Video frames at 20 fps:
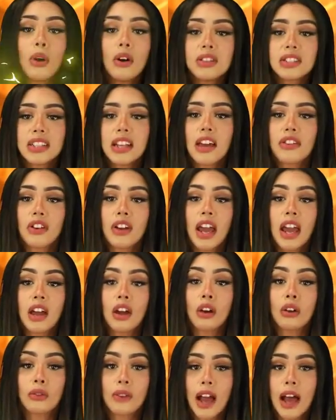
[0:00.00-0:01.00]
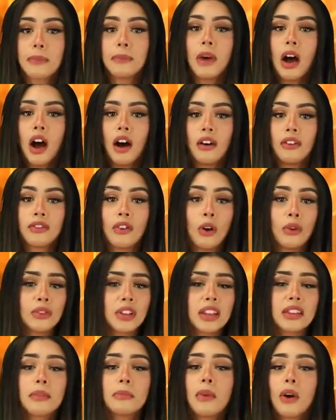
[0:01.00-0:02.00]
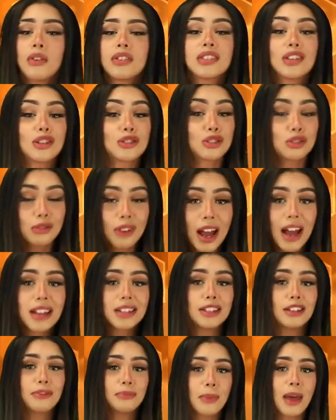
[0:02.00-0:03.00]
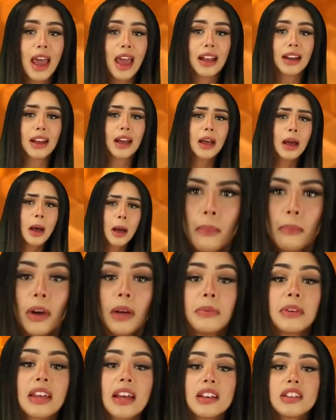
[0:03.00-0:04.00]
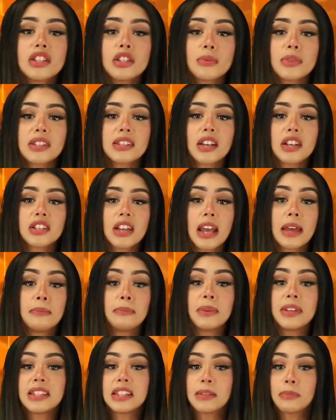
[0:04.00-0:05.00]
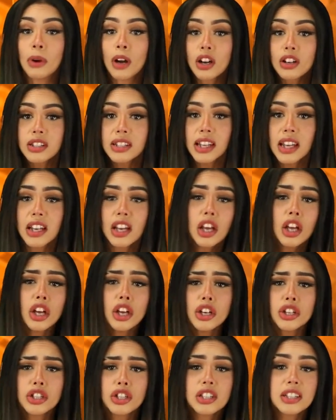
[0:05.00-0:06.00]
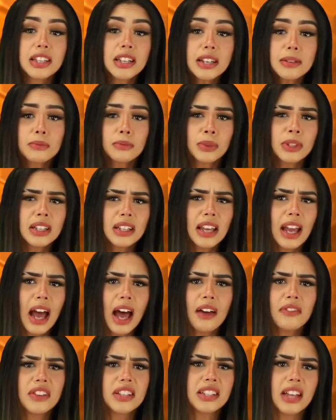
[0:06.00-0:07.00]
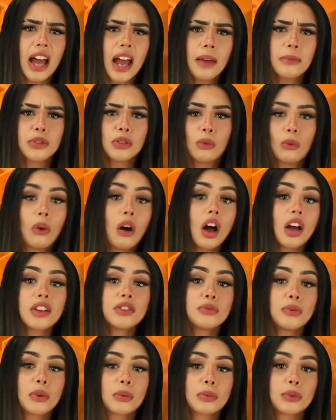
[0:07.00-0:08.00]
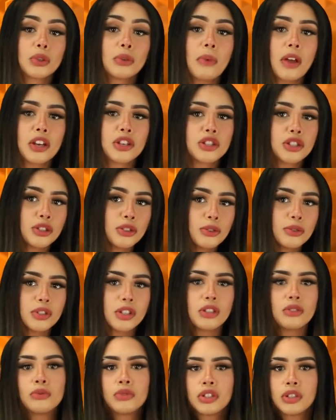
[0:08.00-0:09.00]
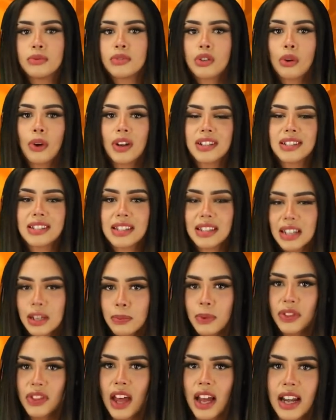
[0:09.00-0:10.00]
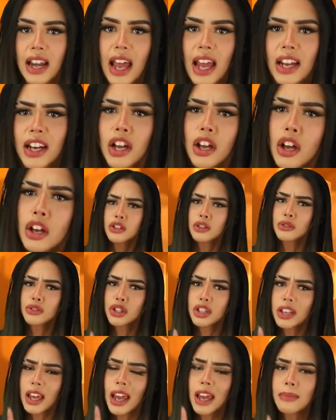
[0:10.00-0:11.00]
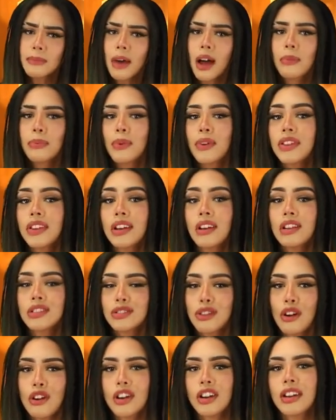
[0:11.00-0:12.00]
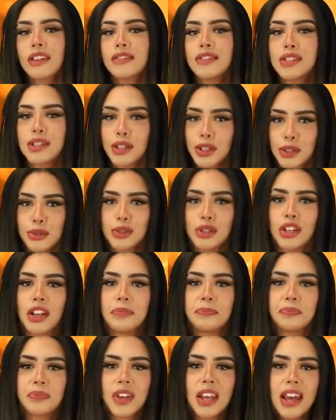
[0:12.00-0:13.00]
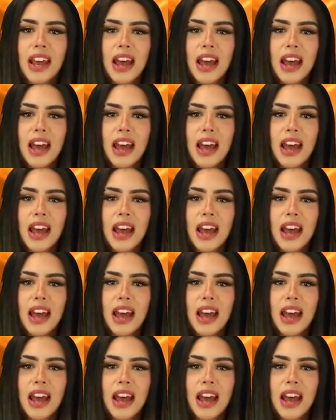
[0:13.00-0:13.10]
pulled together a harem of only the most attractive men, but because she was such a busy person, she didn't really have the time to walk into a room and choose who she was going to sleep with that night, so she came up with an alternative solution.